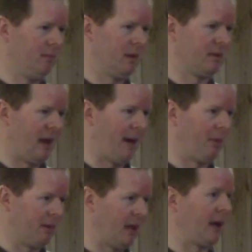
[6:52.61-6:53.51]

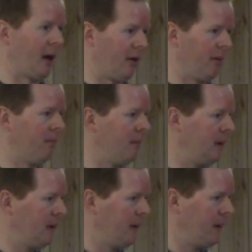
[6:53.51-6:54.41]
establish, take care of the
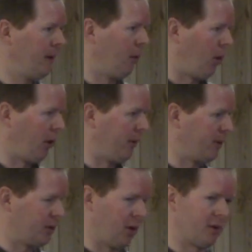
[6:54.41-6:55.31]
water
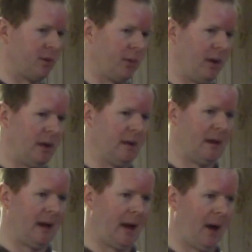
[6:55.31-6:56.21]
infrastructure that we need to
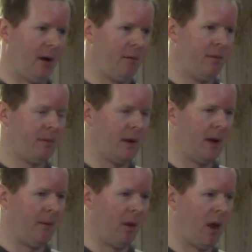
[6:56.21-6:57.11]
take care of.
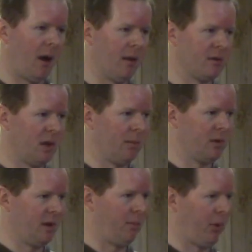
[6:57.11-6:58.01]
Uh, a lot of those
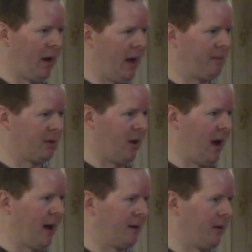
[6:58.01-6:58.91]
numbers get pretty
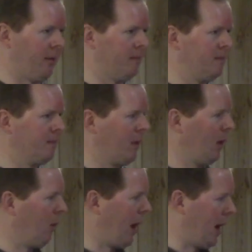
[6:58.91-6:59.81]
abstract and are
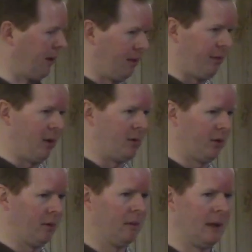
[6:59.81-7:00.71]
way out in the
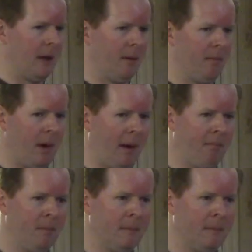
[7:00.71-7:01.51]
future, um, but I